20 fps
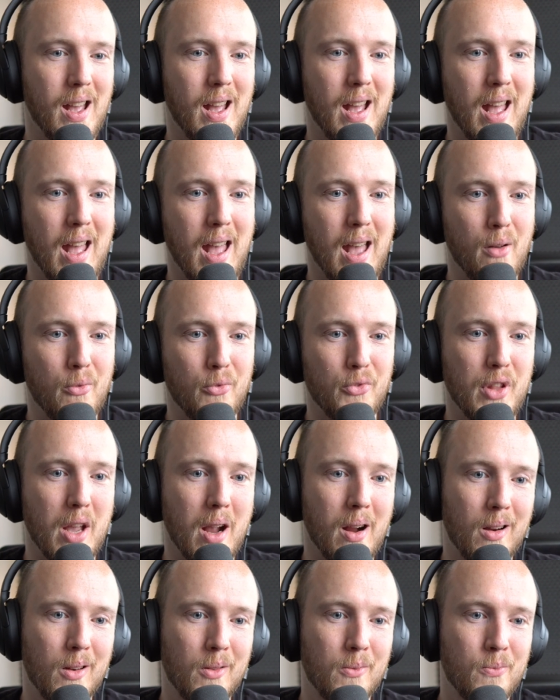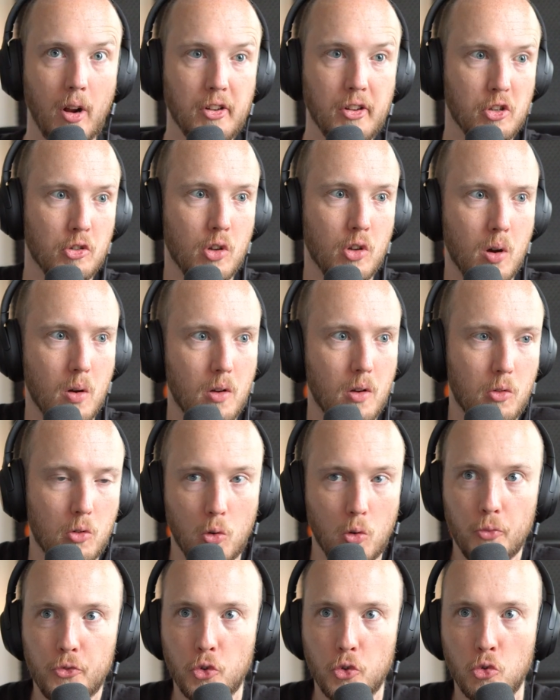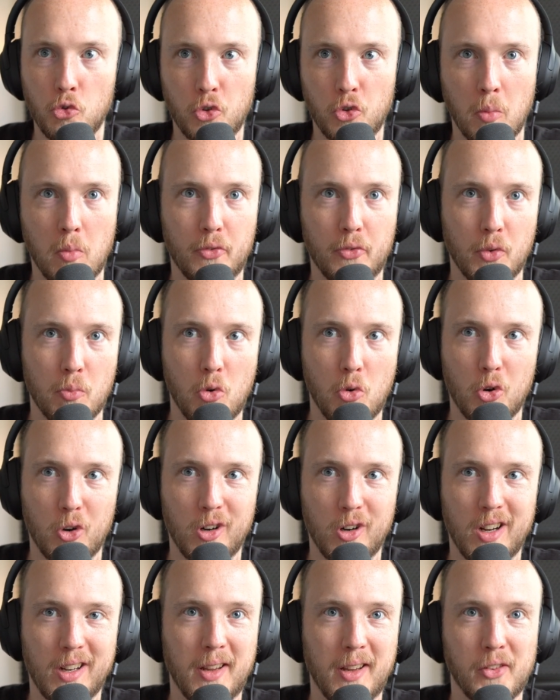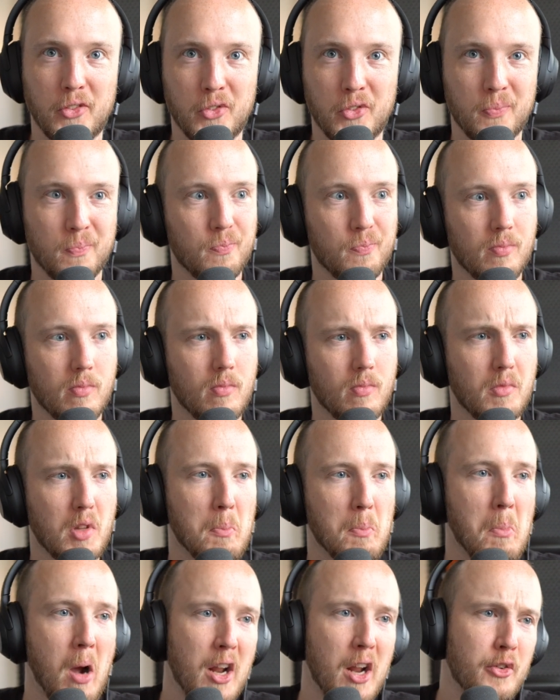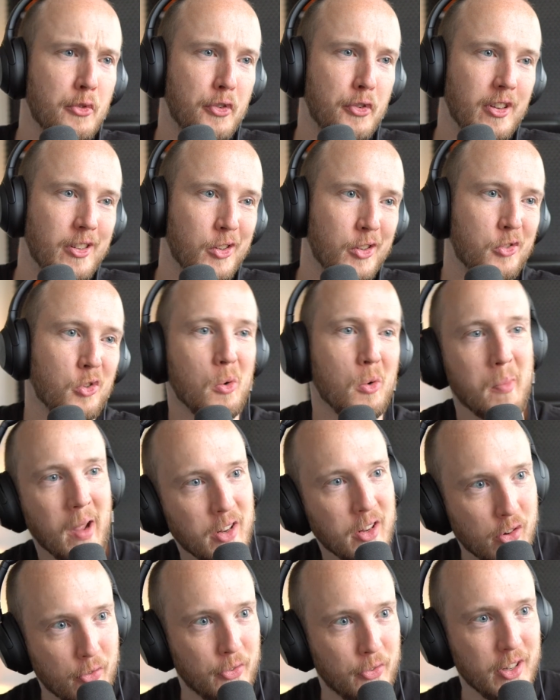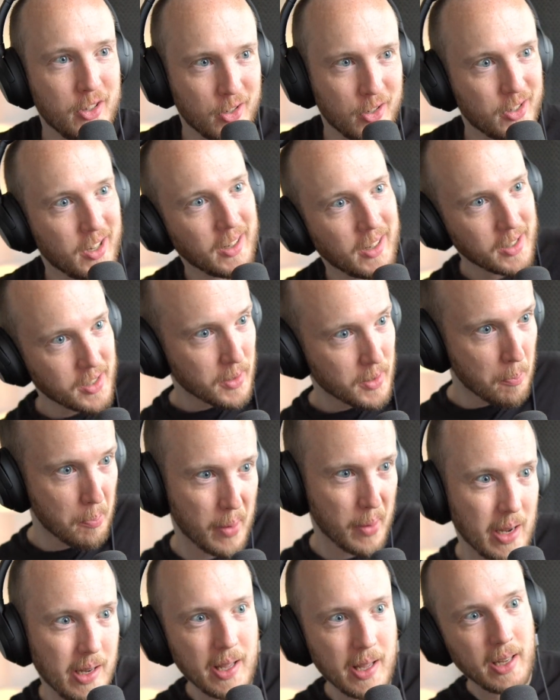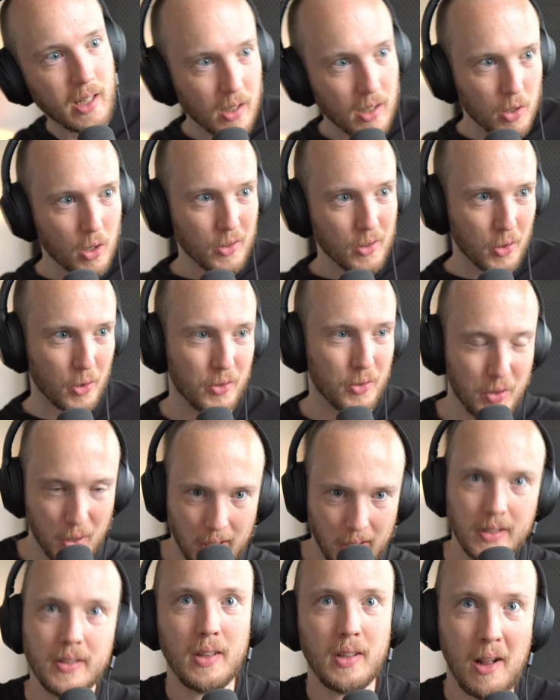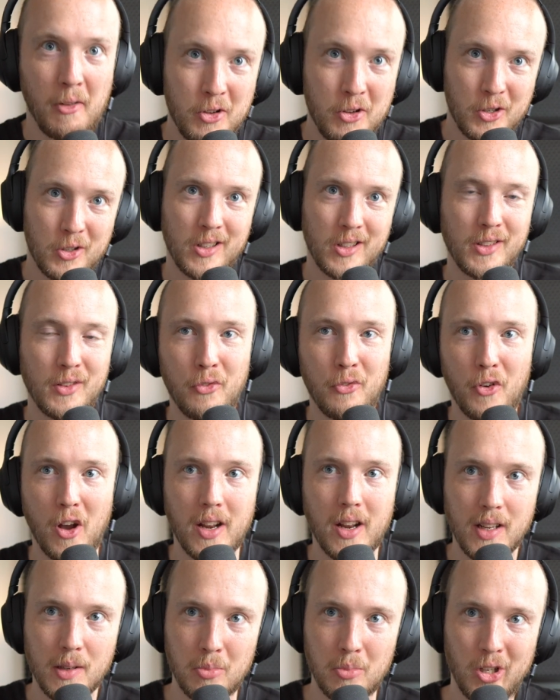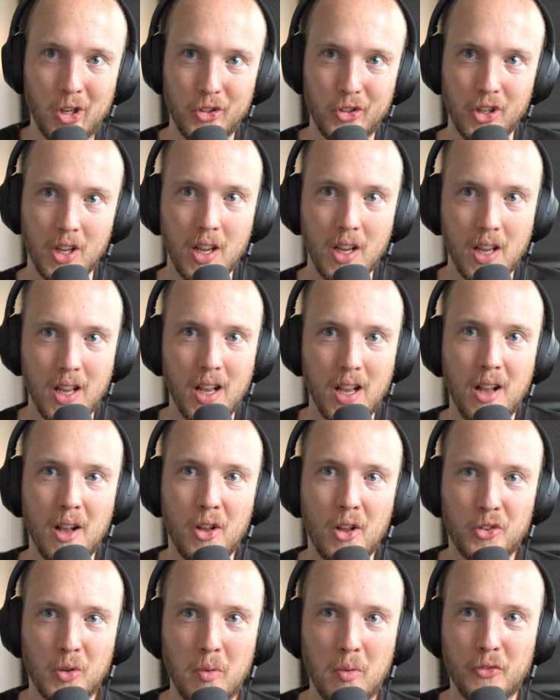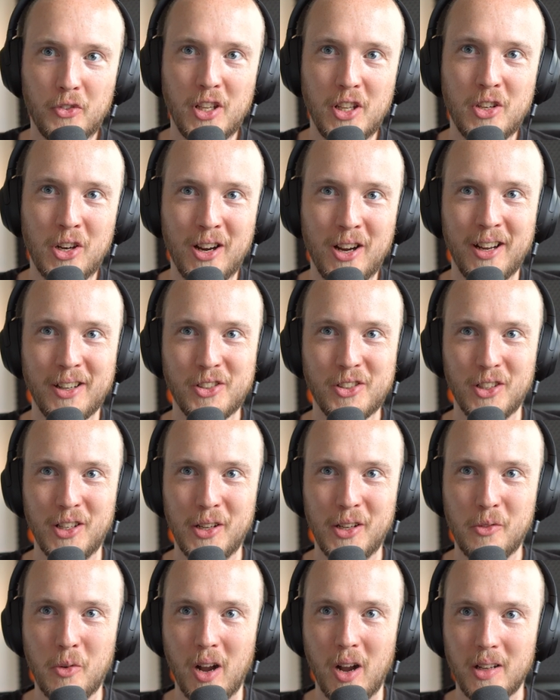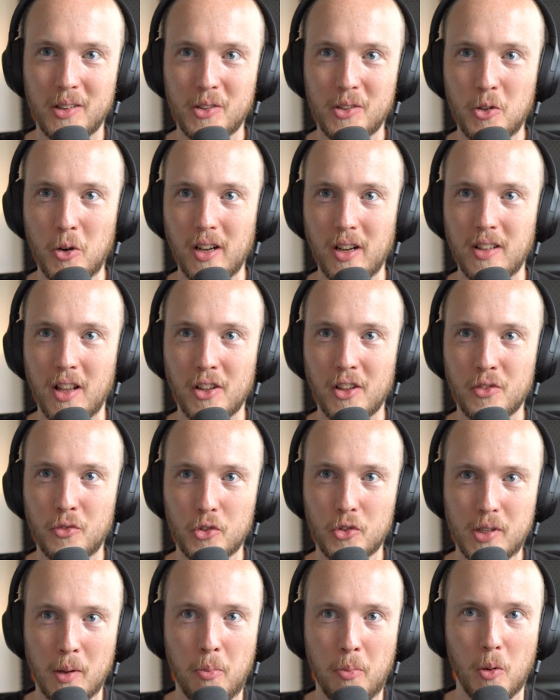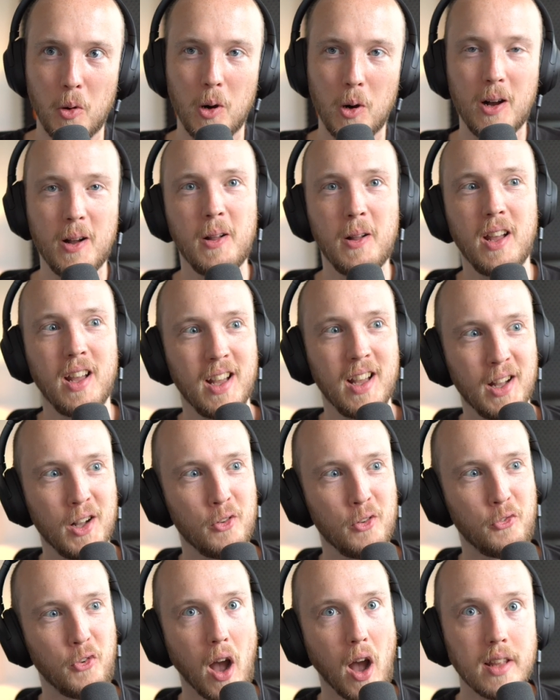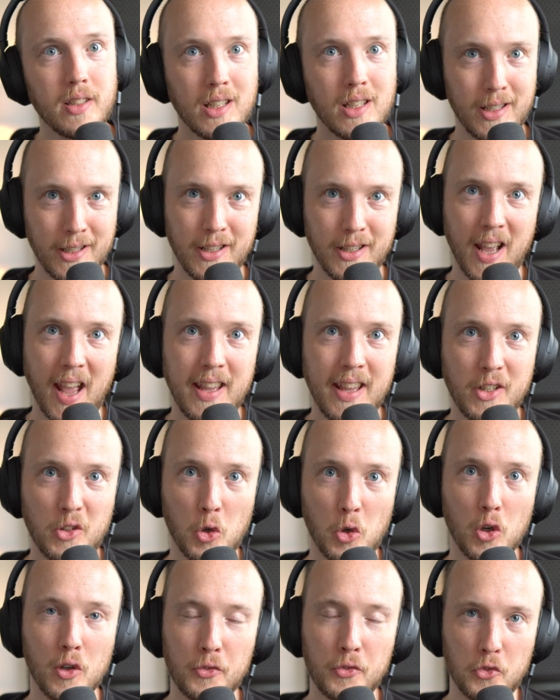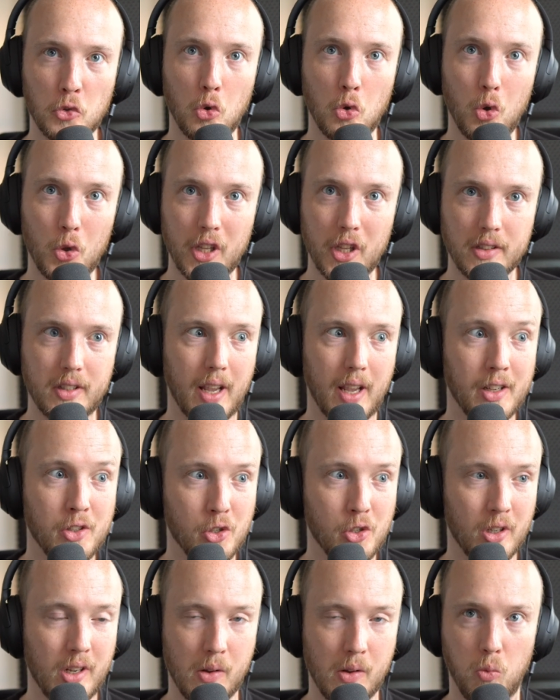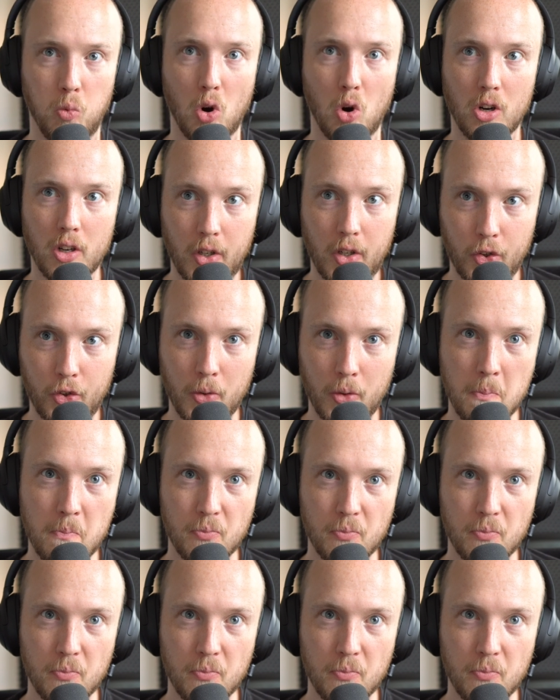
have there. Right, so now onto some of the more, I guess, minor features or major features, I guess, depending on how you're gonna define it, because some of these are actually quite nice. For example, finally a curve tool that actually works.